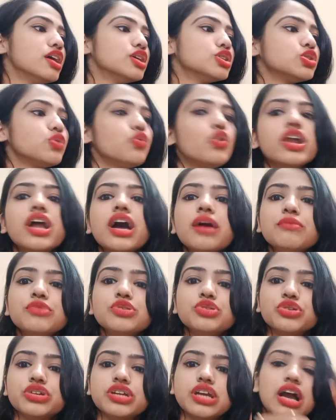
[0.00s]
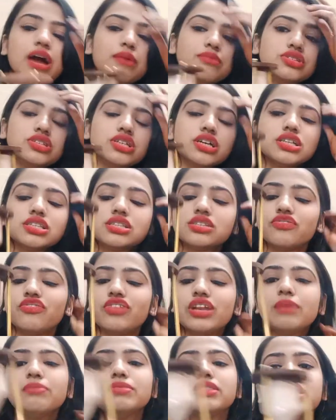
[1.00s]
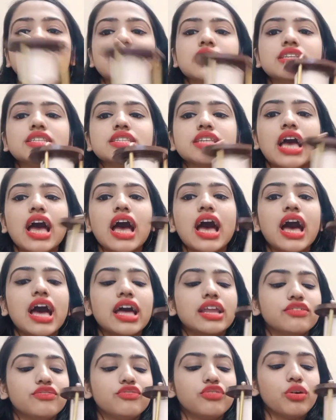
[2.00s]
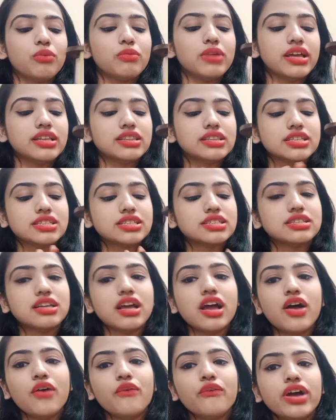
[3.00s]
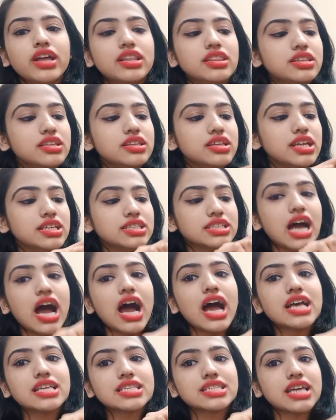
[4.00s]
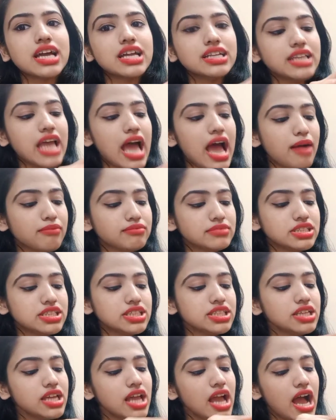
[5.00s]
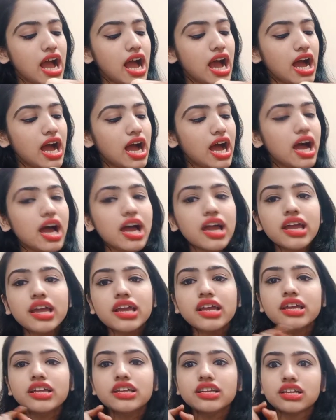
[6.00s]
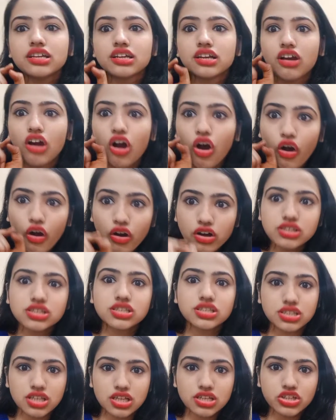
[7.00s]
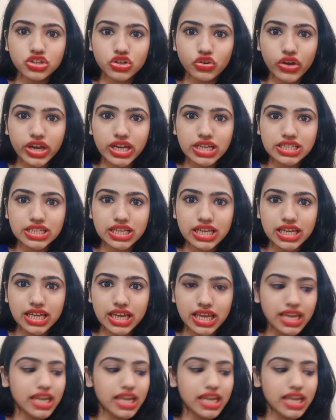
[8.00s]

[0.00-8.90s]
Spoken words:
So what I'm doing, I'm just flip this, and from like this, when the entire scent empty, I concentratedly